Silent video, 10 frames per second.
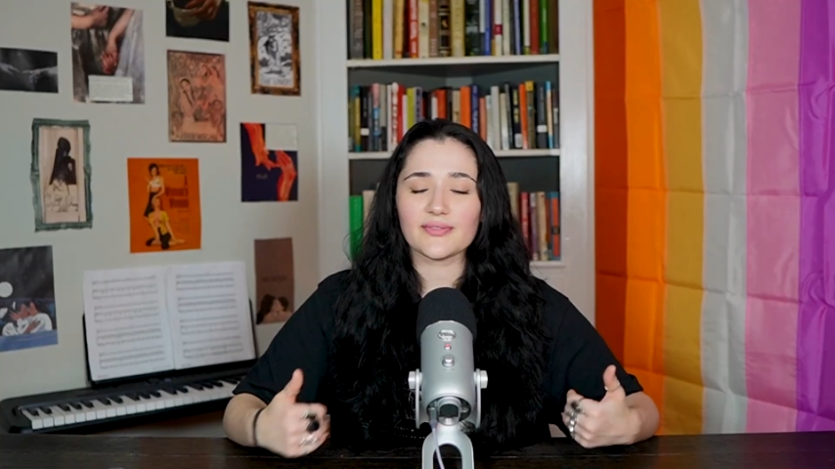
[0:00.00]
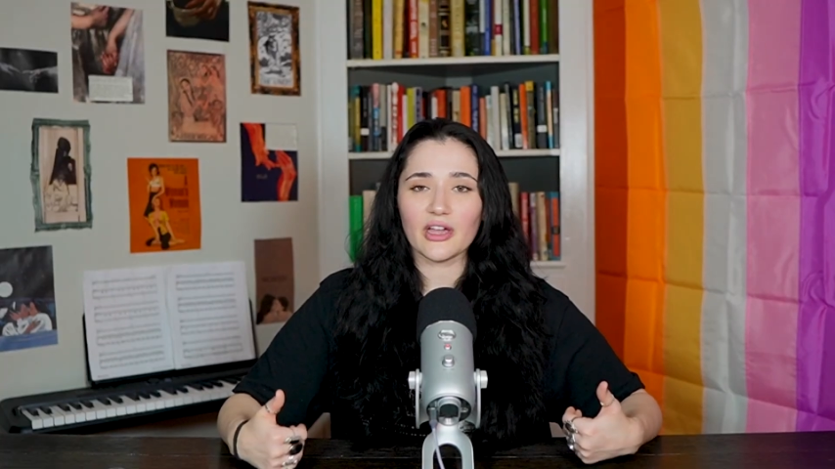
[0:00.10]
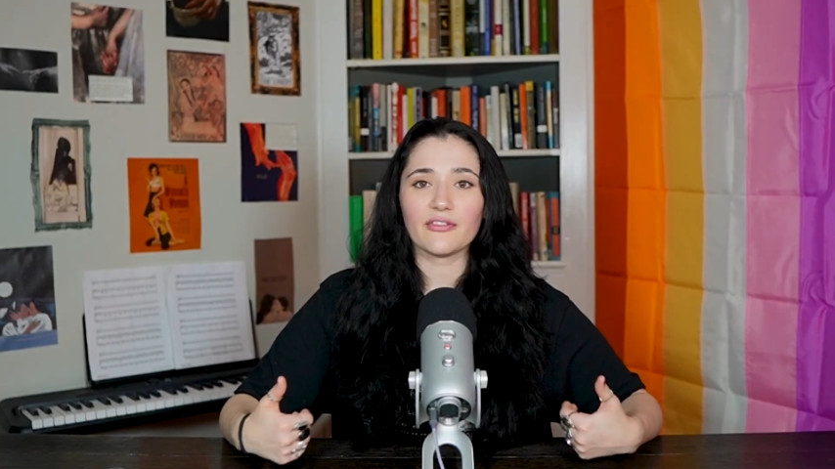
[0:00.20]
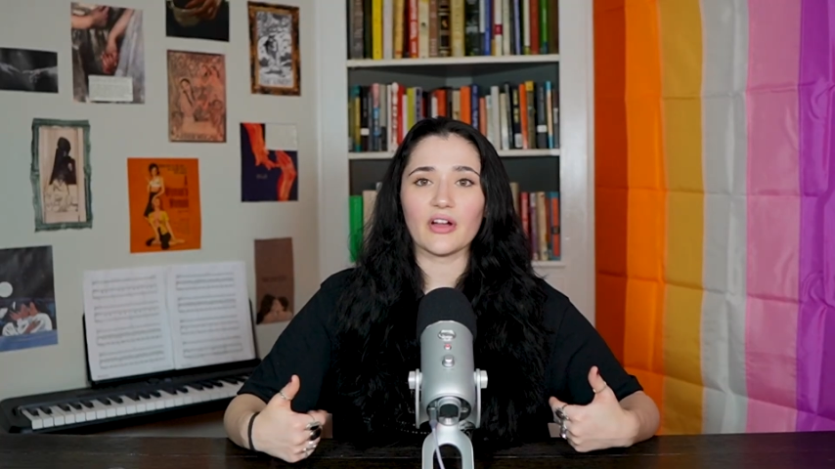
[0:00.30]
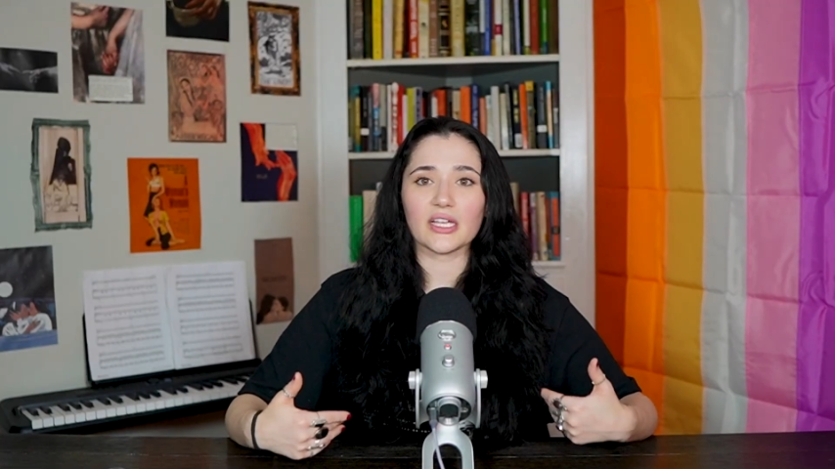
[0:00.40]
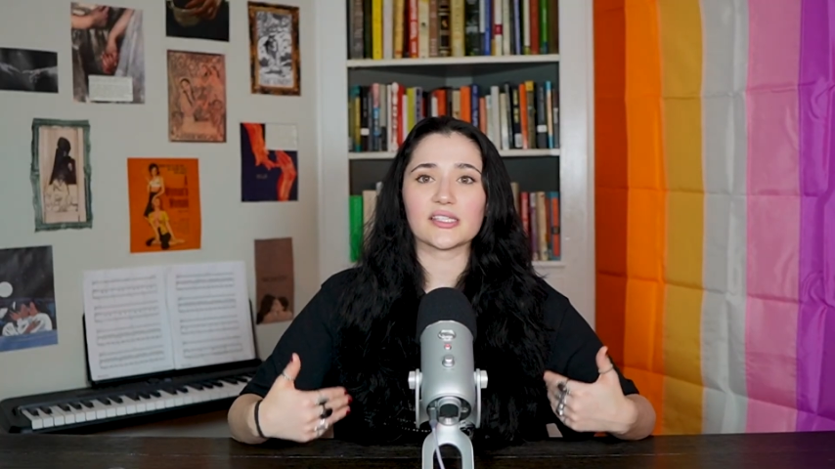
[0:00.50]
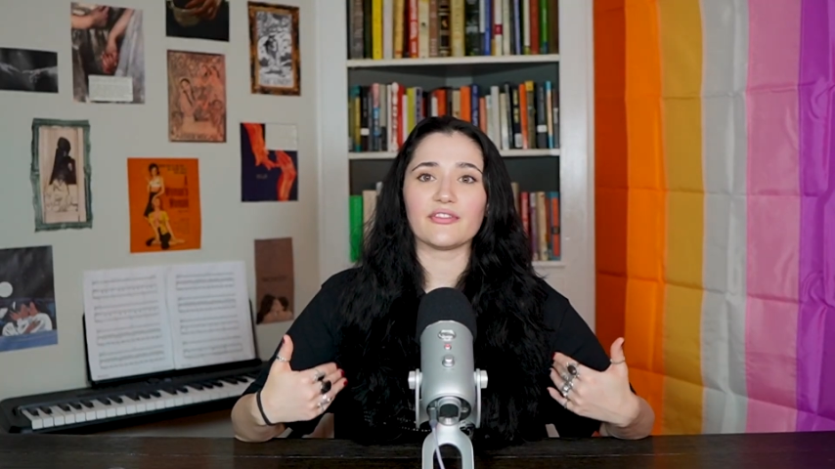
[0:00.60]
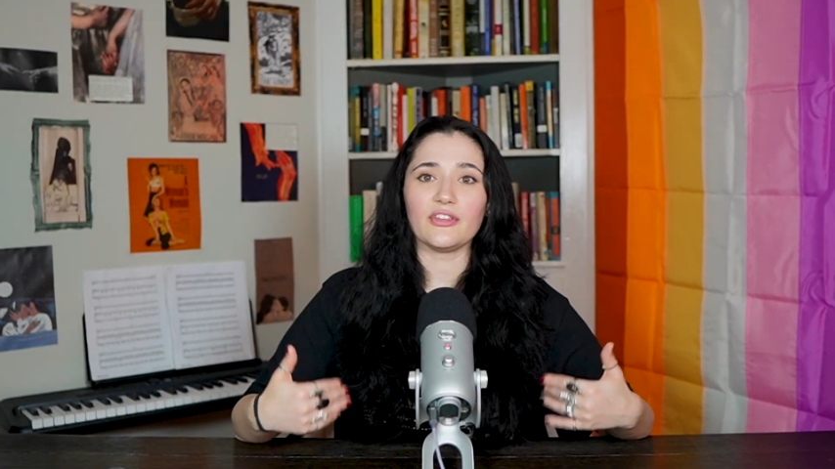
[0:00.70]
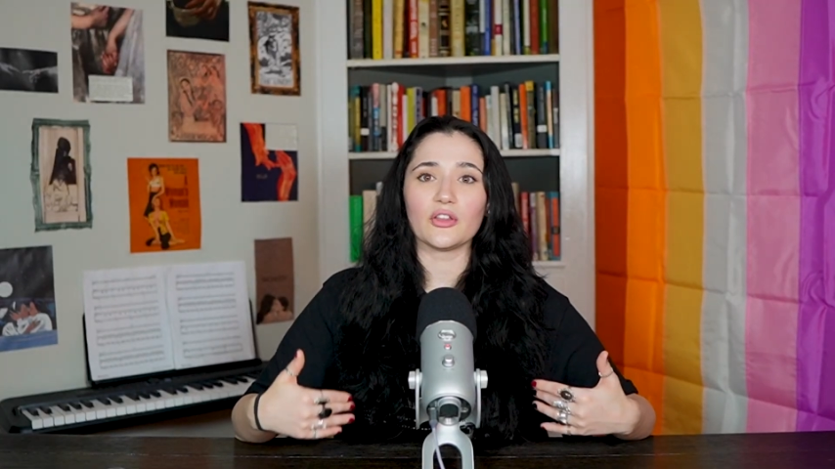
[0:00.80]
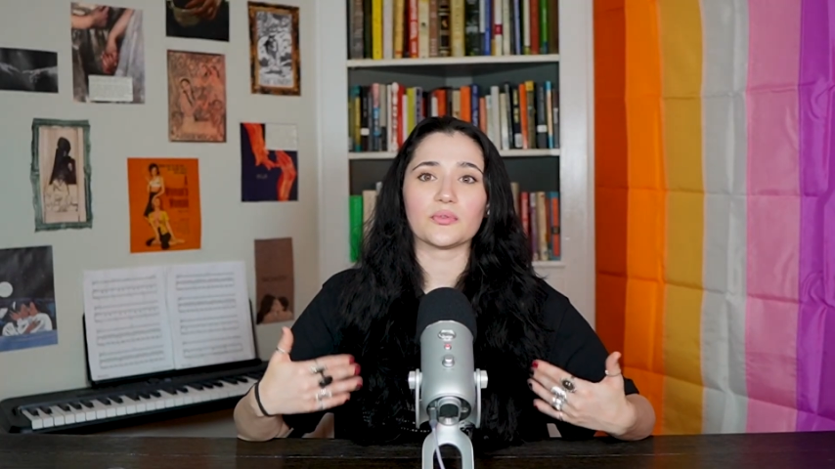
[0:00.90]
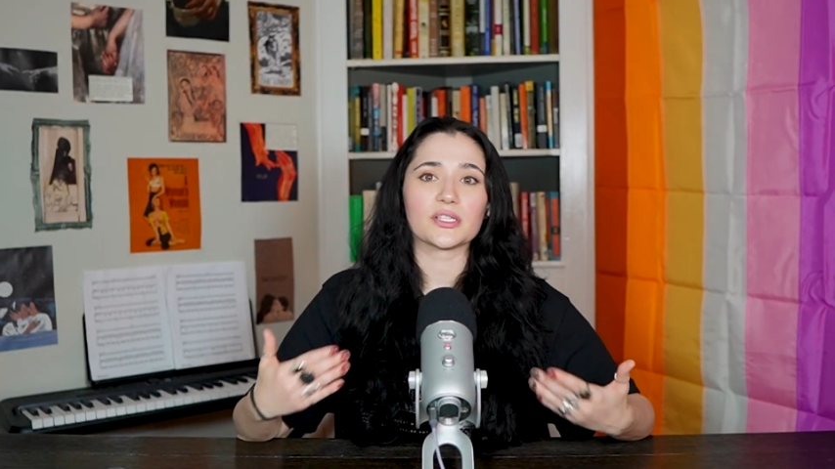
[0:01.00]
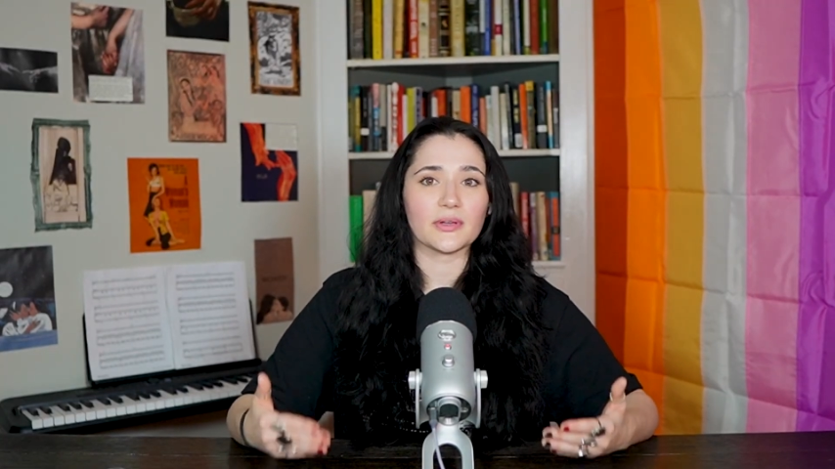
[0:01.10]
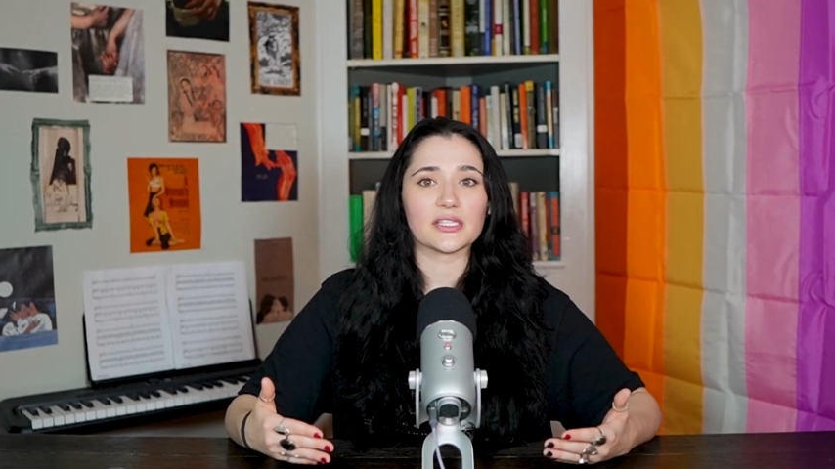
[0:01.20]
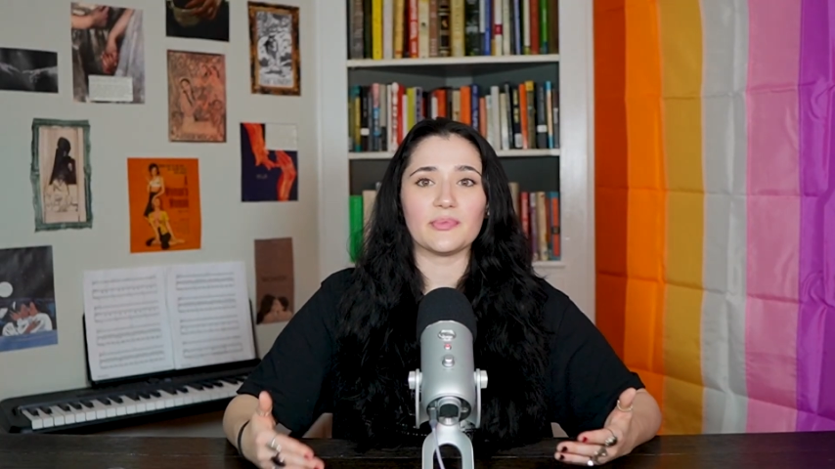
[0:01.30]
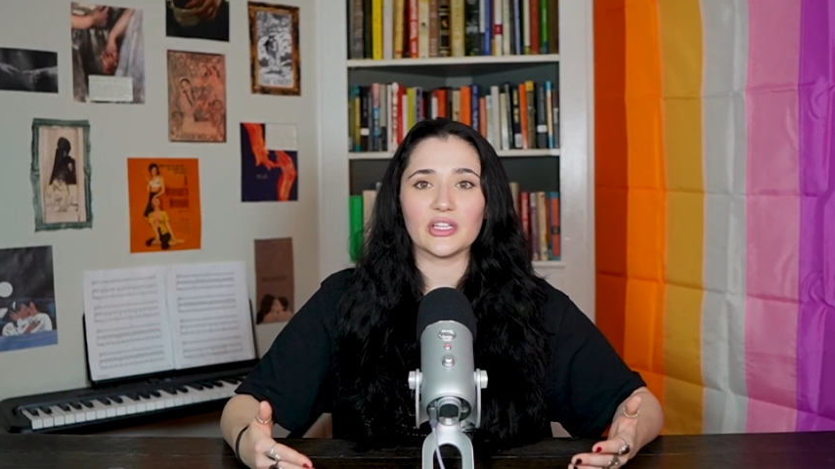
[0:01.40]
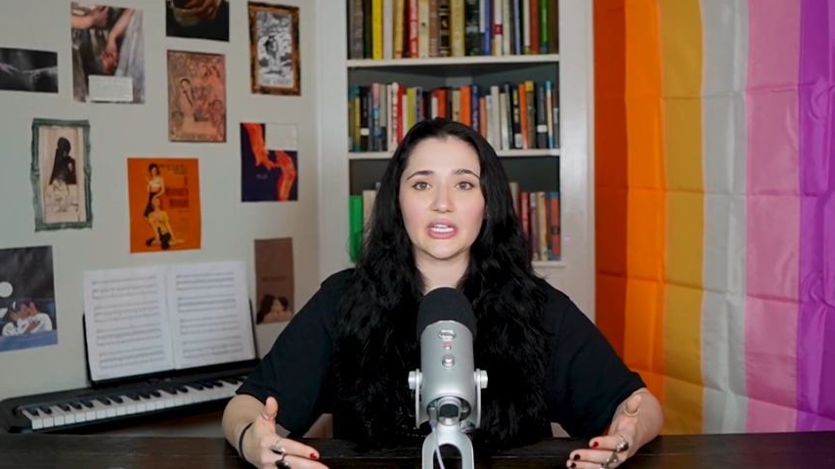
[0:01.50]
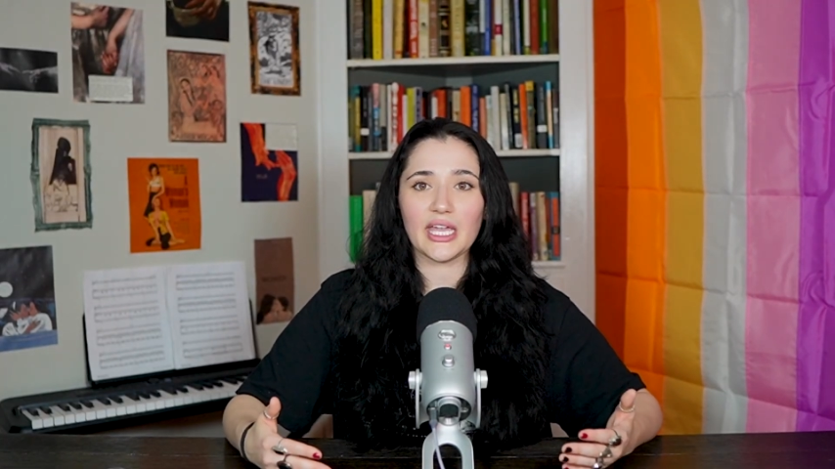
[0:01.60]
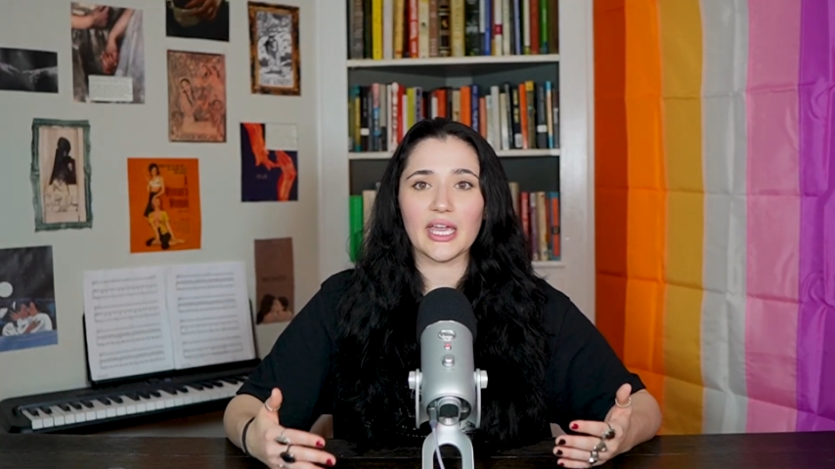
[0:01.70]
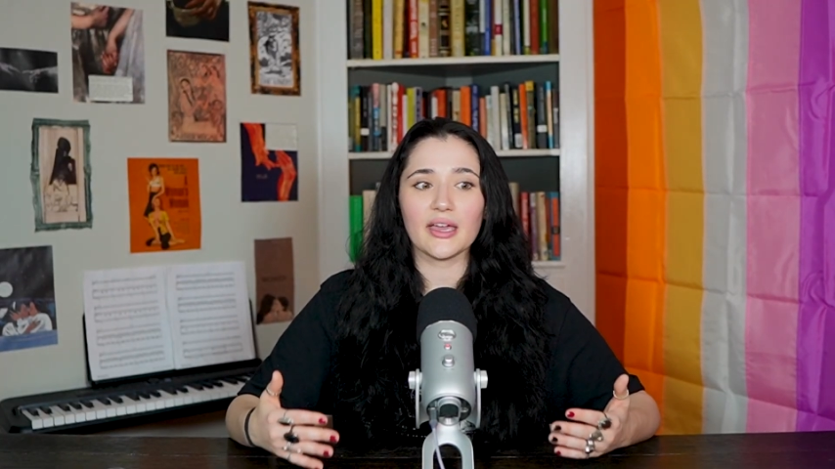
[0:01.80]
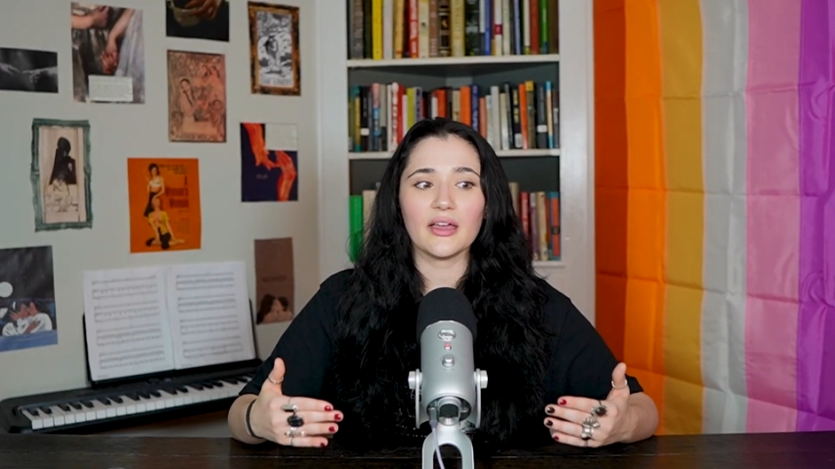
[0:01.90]
fair for us to feel the
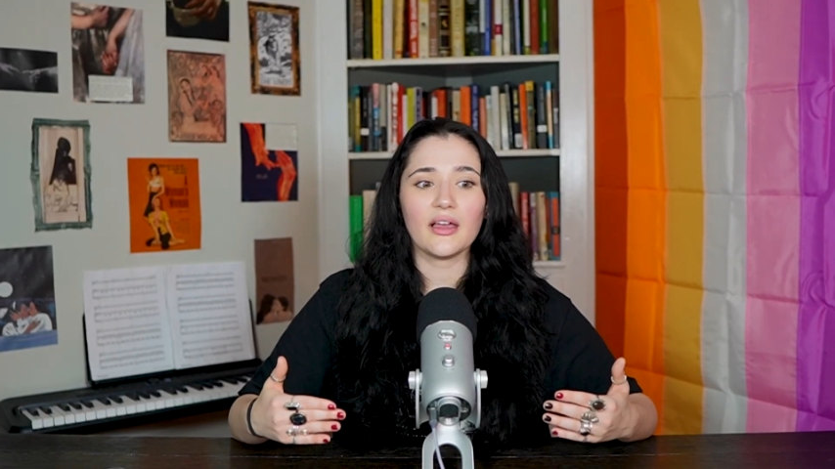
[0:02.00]
responsibility